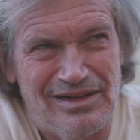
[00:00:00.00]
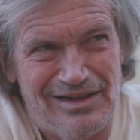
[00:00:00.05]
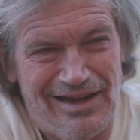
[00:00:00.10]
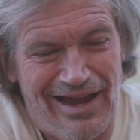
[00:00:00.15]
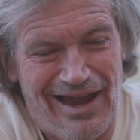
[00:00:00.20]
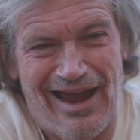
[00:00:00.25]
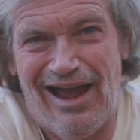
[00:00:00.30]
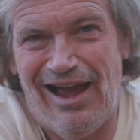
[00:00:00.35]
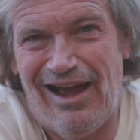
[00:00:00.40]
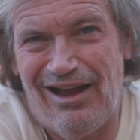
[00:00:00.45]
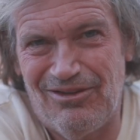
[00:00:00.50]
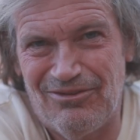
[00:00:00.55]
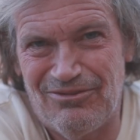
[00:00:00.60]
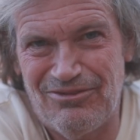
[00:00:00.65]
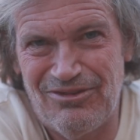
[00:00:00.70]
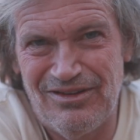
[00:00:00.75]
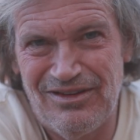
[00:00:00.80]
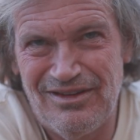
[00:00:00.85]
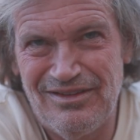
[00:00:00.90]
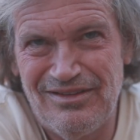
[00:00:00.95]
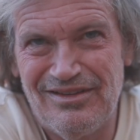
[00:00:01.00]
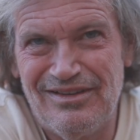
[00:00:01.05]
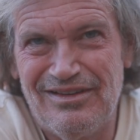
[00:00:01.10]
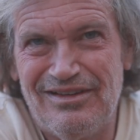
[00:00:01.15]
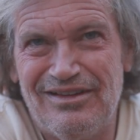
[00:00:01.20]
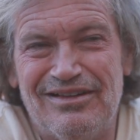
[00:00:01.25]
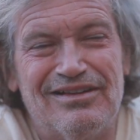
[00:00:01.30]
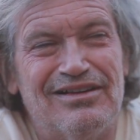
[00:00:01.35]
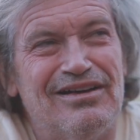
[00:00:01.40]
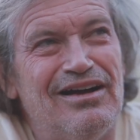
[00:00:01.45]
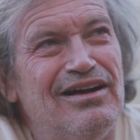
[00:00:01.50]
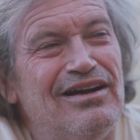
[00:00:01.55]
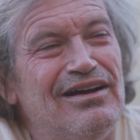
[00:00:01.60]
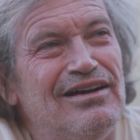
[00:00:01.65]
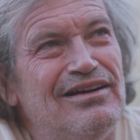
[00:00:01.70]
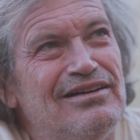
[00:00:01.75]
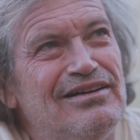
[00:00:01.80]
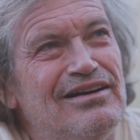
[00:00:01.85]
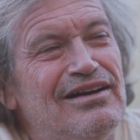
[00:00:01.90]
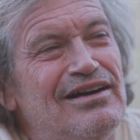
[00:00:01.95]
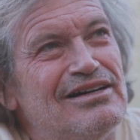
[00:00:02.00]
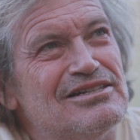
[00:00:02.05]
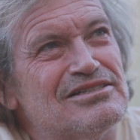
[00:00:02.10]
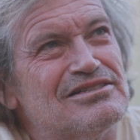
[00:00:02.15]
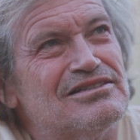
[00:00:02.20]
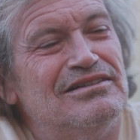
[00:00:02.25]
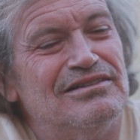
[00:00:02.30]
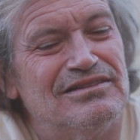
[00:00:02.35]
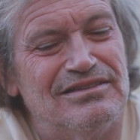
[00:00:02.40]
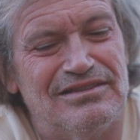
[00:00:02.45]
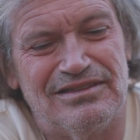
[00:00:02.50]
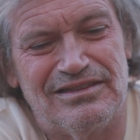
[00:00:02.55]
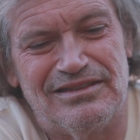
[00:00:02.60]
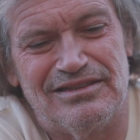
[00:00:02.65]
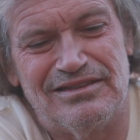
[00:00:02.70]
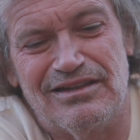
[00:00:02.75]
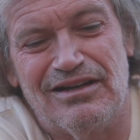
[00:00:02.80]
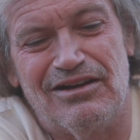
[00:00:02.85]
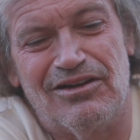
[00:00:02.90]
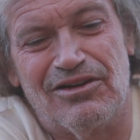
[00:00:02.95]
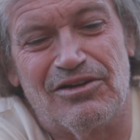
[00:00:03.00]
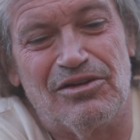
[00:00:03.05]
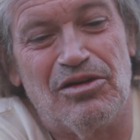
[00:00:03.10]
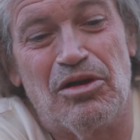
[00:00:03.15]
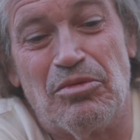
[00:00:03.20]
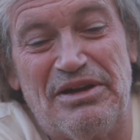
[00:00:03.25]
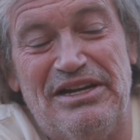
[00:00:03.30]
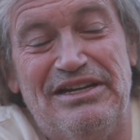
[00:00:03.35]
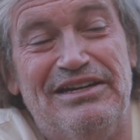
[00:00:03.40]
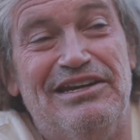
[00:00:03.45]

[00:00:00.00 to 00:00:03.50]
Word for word: have uh, as or, or, be